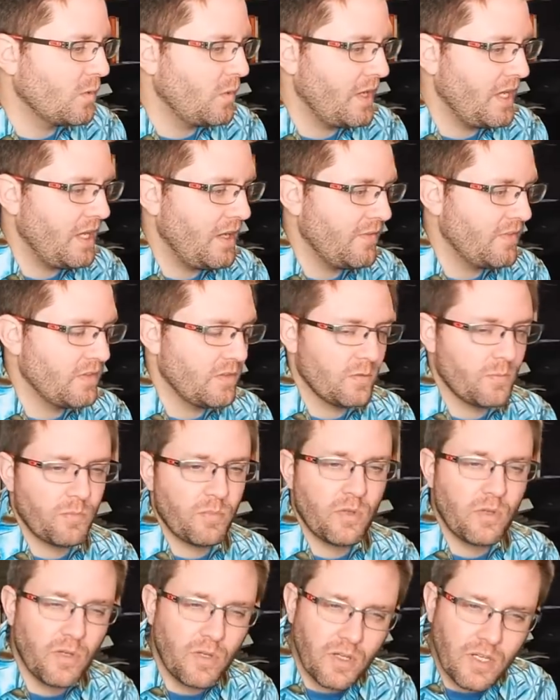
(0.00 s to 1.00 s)
waves and was
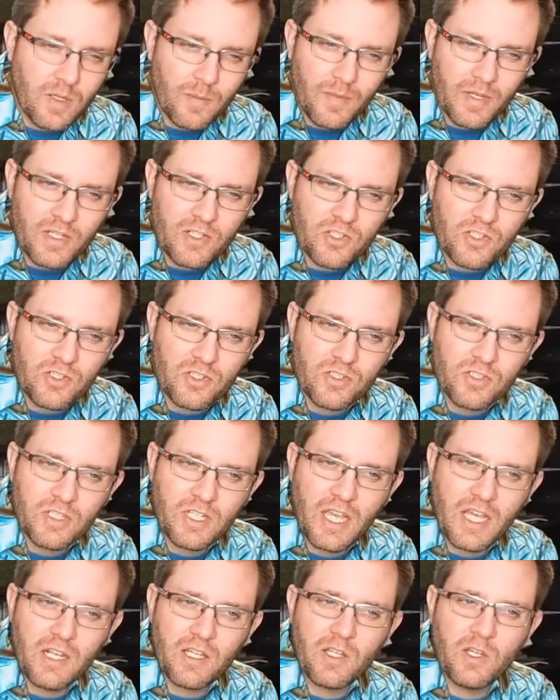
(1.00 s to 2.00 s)
pretty much
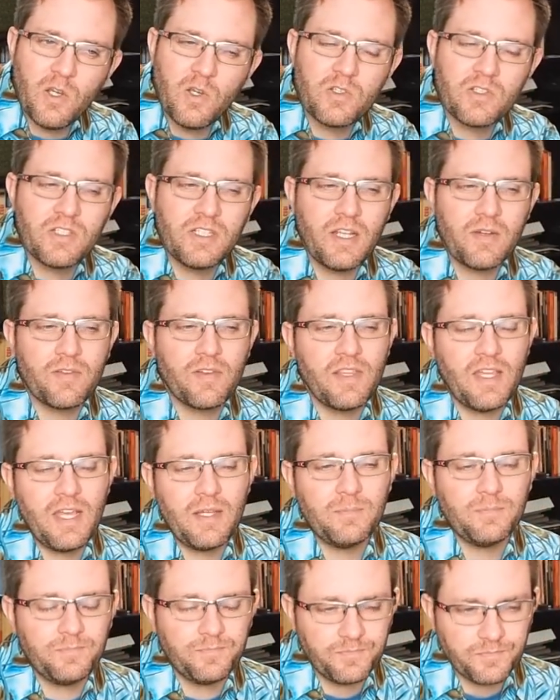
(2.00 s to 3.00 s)
kind of coasted after
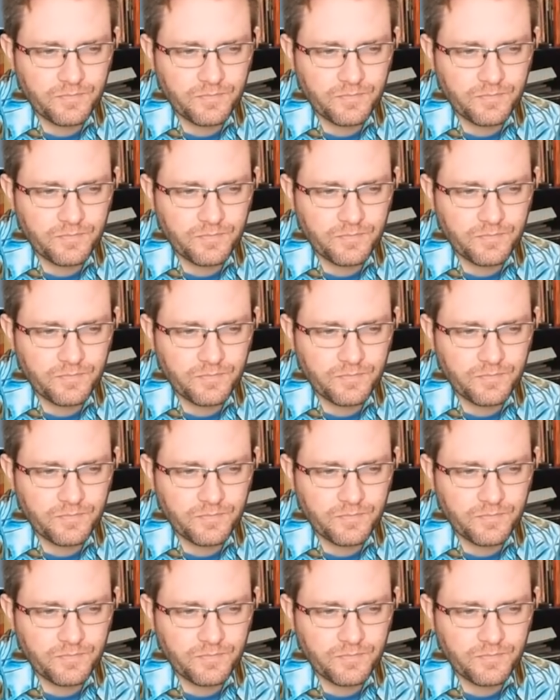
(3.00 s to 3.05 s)
that.